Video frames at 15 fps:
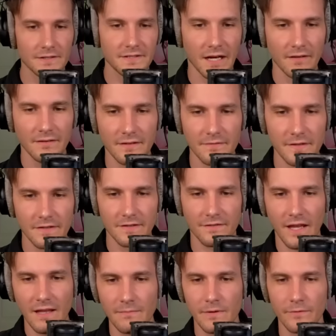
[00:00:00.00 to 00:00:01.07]
Done the
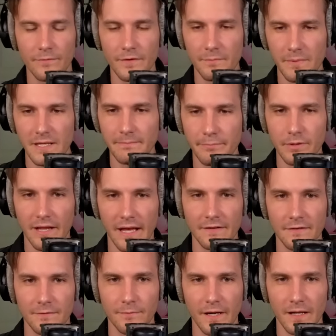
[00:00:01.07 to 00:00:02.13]
same with people
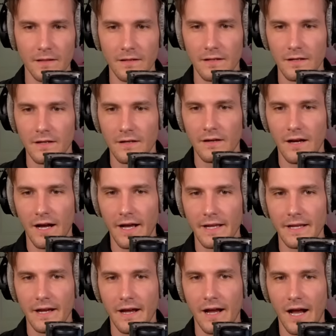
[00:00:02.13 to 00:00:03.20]
as well.
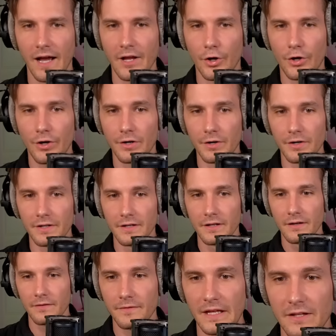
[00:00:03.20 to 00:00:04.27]
I heard
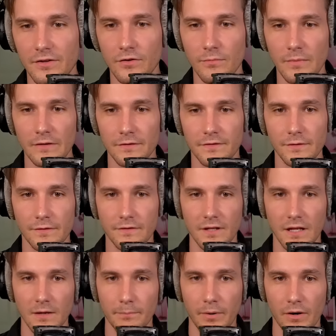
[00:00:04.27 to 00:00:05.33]
that humans used
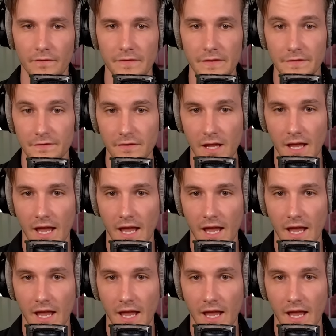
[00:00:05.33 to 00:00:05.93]
to give birth in sea